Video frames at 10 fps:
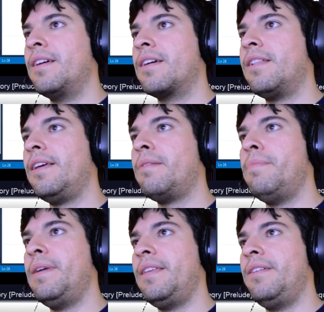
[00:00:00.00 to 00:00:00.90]
click
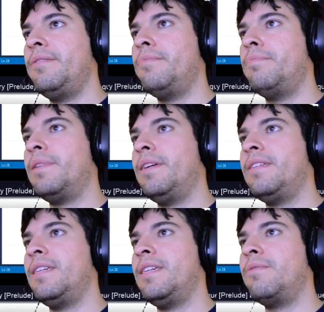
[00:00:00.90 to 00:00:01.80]
menu plus
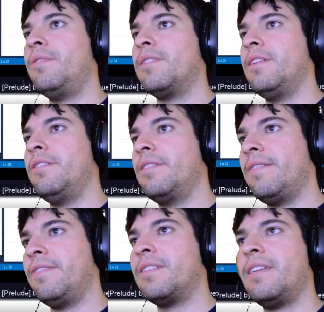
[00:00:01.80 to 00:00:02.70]
equals load
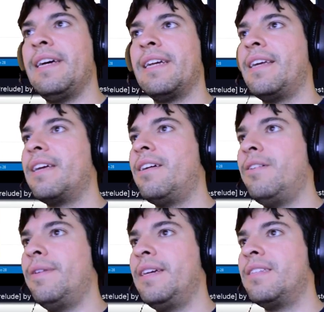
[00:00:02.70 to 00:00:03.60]
level select like always,